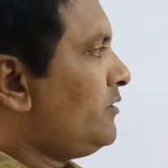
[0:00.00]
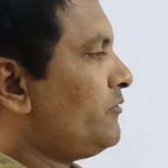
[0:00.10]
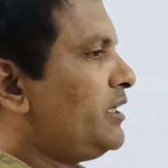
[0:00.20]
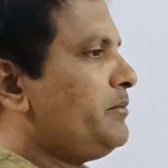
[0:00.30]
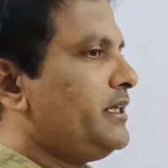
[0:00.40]

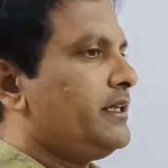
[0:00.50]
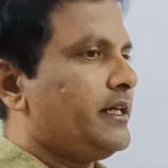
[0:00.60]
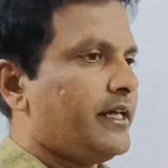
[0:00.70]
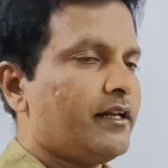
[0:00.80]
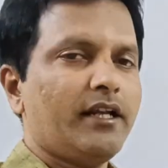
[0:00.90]
will be
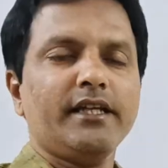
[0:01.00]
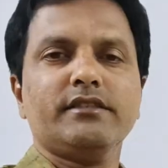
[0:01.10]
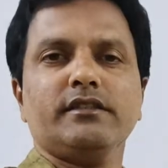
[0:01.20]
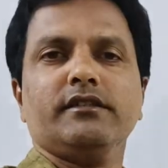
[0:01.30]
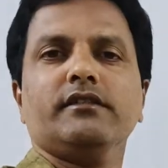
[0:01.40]

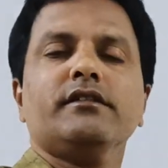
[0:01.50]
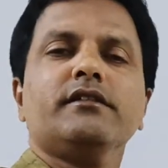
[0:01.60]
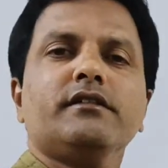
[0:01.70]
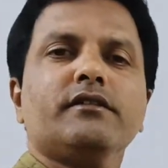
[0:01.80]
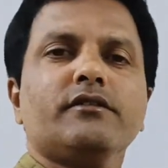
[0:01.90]
analyzed
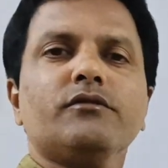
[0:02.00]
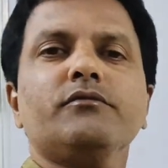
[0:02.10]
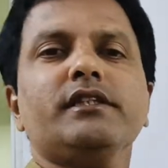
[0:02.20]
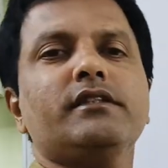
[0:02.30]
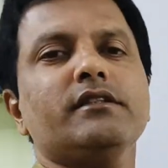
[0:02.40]

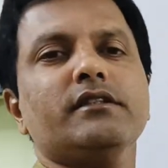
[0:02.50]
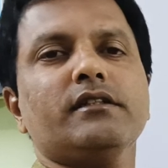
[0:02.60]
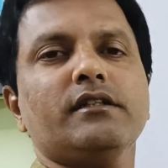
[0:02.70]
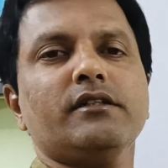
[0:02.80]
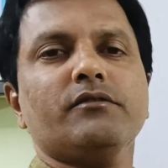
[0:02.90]
with
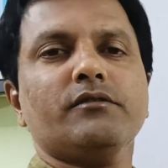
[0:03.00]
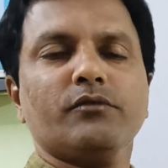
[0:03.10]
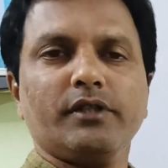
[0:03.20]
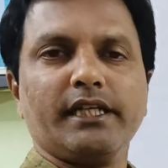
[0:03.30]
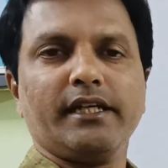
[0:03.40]

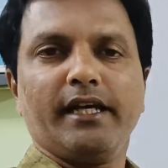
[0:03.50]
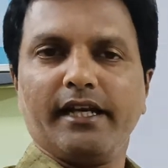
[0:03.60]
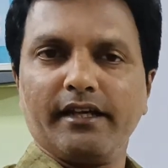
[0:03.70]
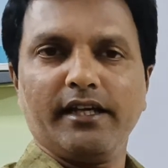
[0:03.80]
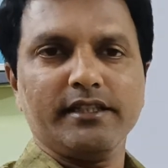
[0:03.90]
we can
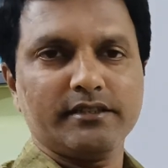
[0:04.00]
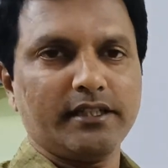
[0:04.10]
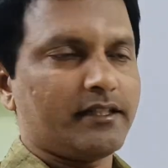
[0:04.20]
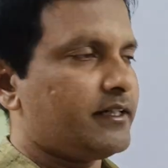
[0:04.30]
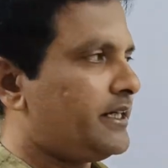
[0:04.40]
analyze
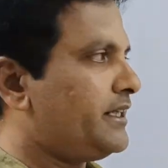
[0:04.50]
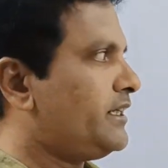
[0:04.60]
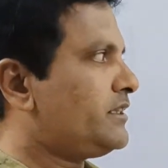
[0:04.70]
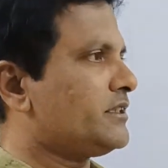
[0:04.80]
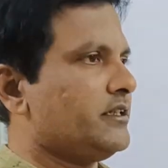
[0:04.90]
that
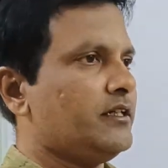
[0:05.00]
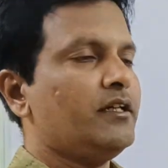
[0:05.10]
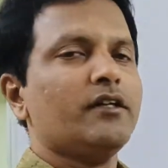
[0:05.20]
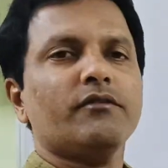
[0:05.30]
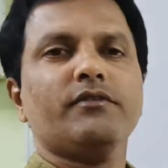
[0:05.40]
radiation
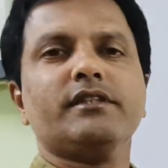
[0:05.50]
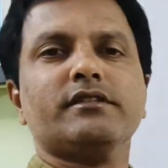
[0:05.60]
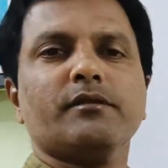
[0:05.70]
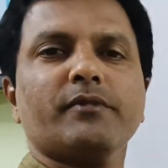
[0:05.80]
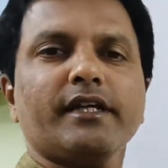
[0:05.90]
with
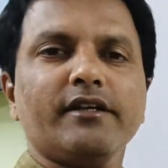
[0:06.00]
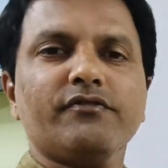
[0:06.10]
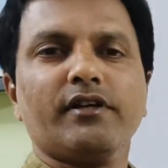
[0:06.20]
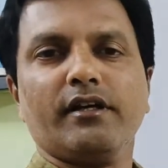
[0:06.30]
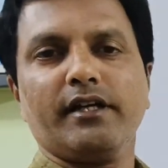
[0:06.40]
some
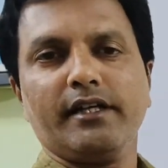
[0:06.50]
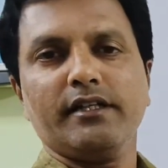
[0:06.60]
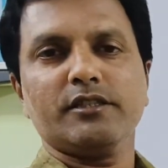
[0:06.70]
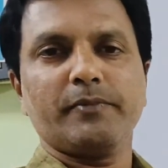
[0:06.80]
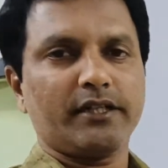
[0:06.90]

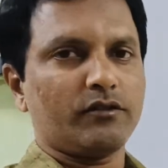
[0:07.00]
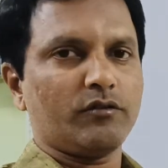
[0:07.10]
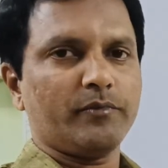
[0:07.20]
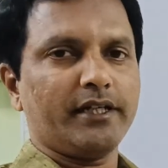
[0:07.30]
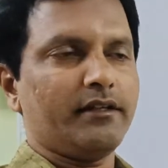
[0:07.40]
infrared
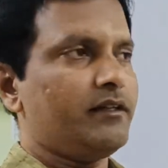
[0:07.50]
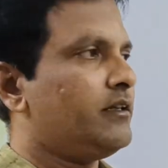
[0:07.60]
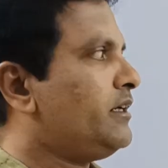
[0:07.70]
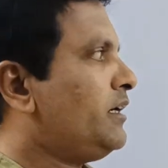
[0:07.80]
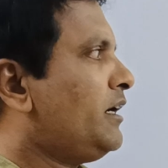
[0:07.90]
spectrometer,
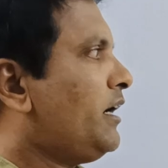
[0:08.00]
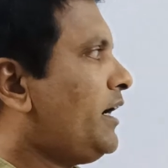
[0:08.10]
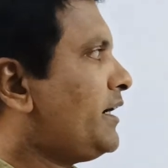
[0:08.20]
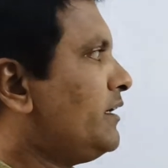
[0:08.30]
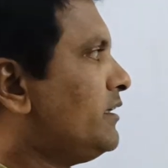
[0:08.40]

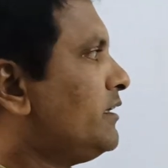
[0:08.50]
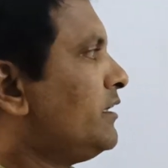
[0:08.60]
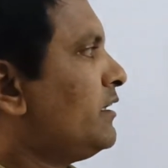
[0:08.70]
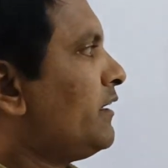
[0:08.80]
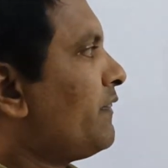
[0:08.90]
and
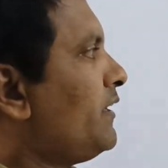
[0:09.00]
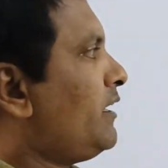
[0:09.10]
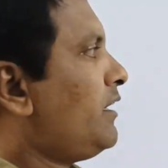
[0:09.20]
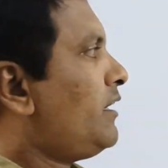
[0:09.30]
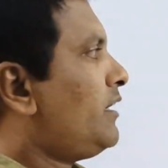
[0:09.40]

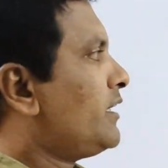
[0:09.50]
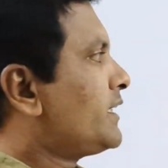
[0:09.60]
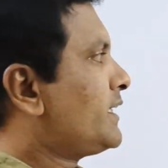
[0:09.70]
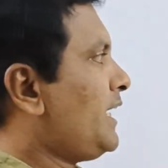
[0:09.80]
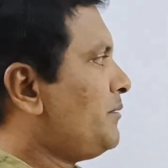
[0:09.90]
the
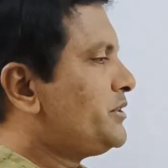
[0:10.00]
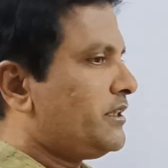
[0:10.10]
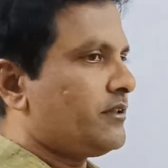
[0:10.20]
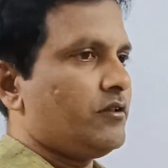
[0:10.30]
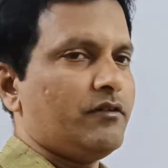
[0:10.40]

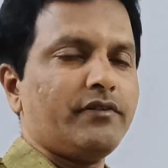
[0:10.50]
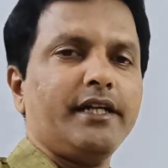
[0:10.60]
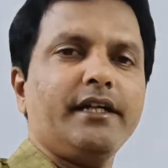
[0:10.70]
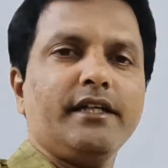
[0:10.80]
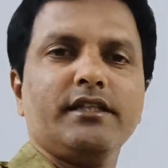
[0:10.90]
capture of
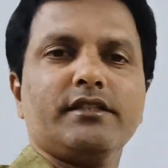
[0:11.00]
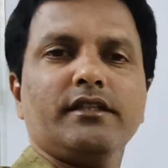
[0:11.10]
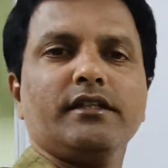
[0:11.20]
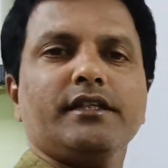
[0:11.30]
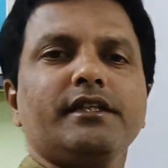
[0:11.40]

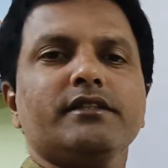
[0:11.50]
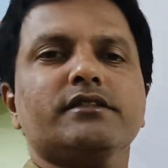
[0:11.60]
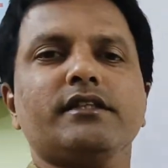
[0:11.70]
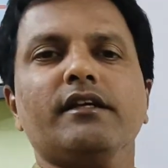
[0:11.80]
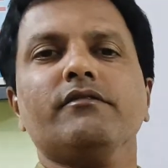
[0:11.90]
radiation is
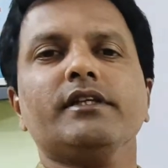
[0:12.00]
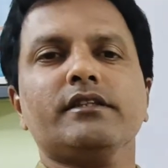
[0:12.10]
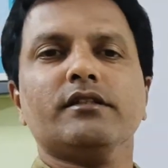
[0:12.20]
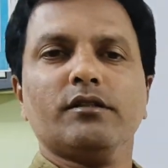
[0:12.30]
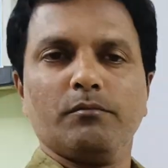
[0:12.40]
done
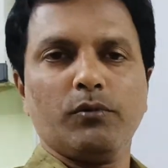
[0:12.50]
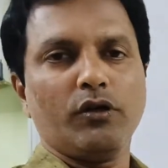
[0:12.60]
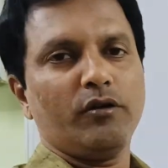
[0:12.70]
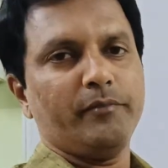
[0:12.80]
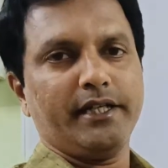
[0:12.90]
with
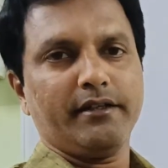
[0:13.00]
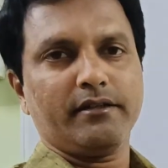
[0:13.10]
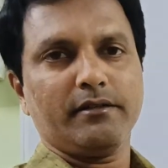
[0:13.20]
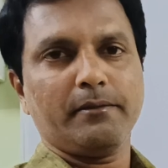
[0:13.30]
bolometer.